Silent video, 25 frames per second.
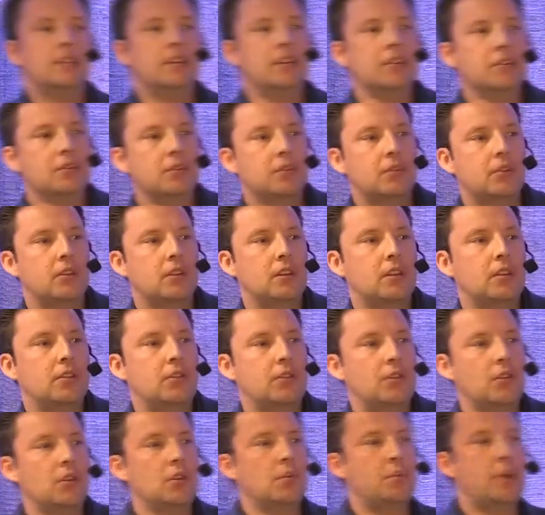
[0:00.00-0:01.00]
Then the
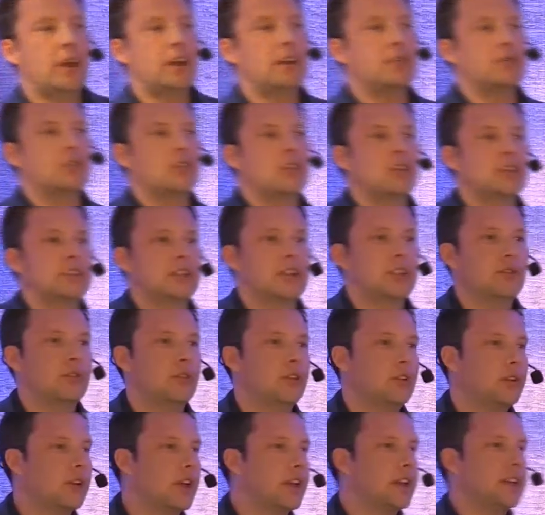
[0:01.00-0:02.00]
third pane of glass that I
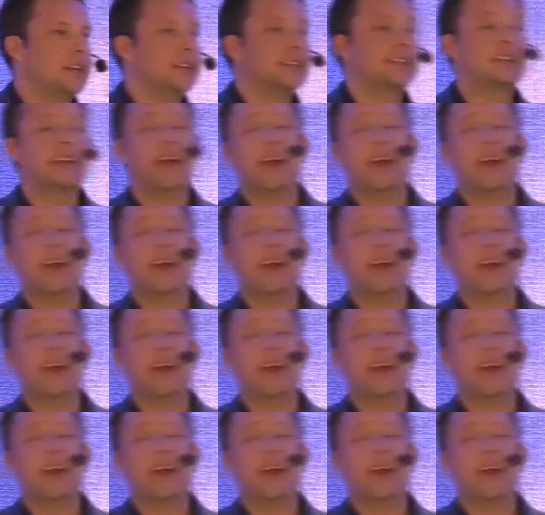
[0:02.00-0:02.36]
want to look at is